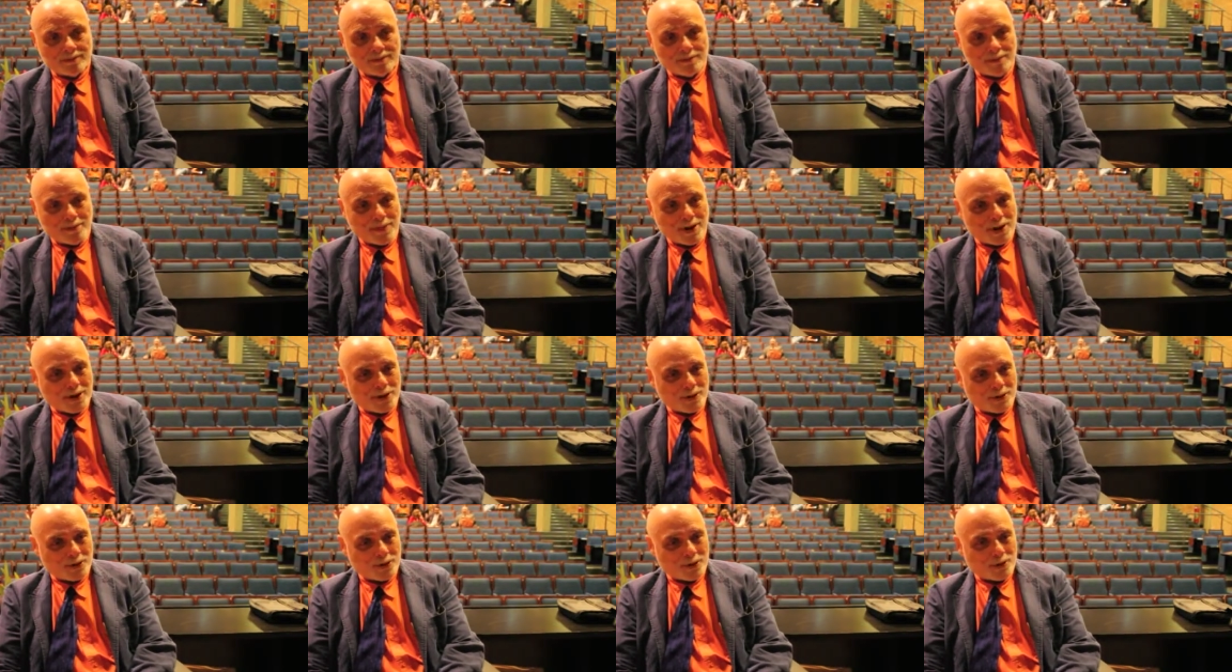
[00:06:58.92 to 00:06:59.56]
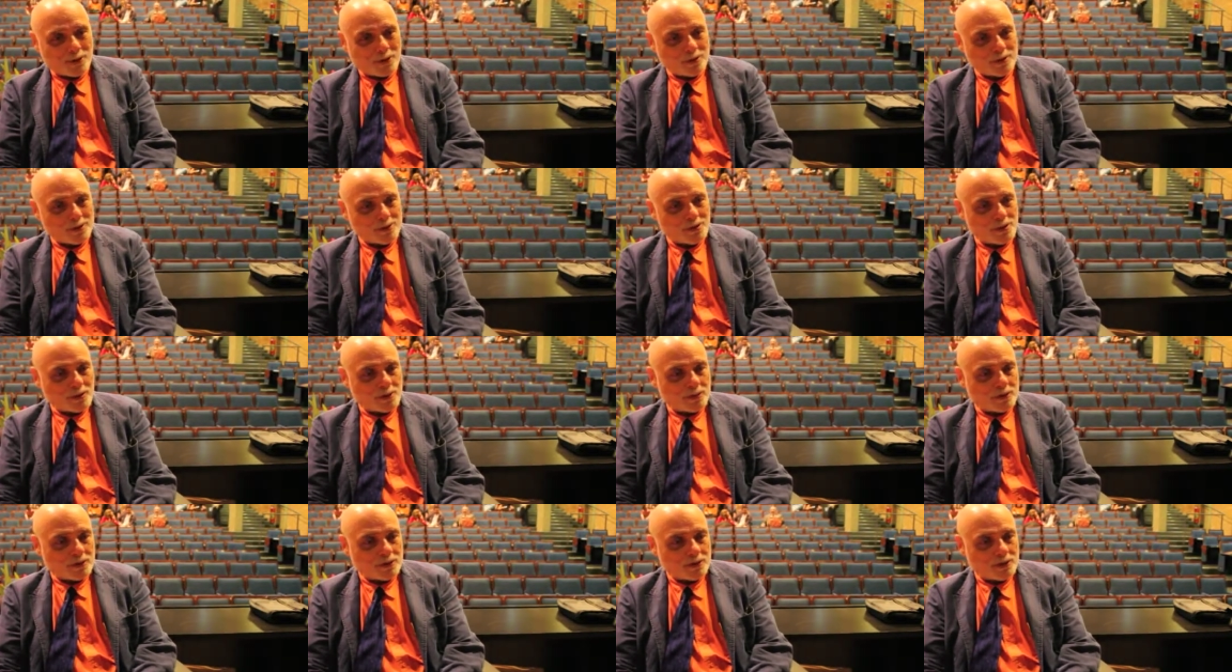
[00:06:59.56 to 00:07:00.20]
molecules,
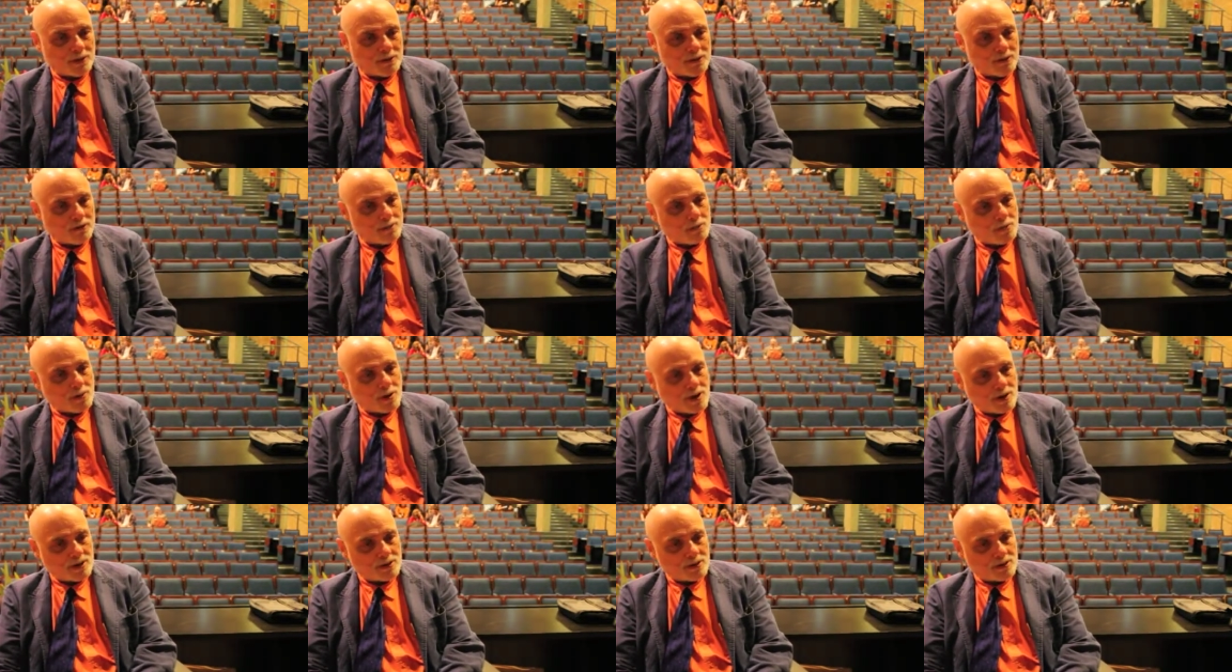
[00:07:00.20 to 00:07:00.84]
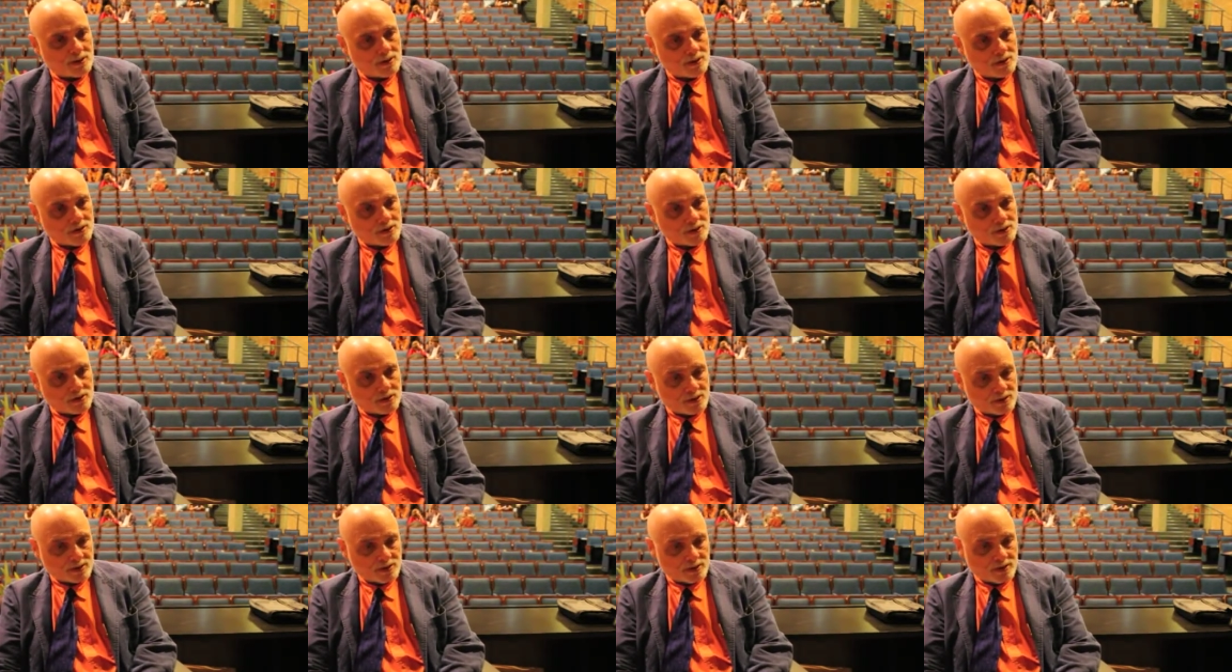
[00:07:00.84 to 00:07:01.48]
so many different
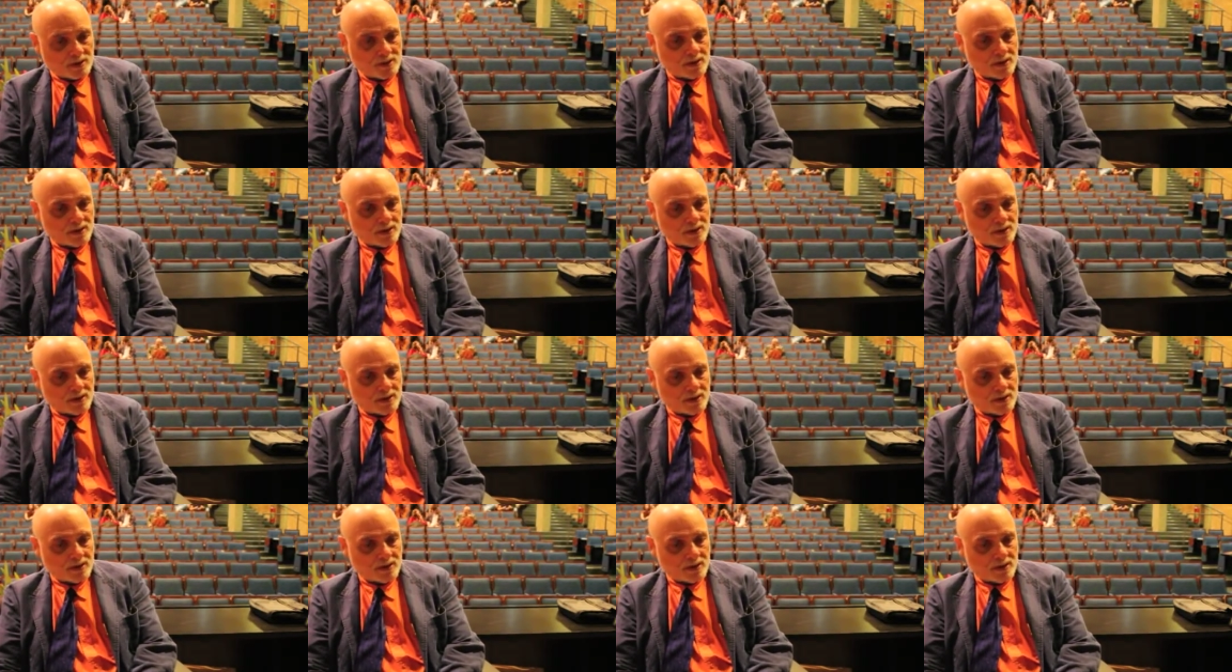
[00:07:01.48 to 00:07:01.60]
processes,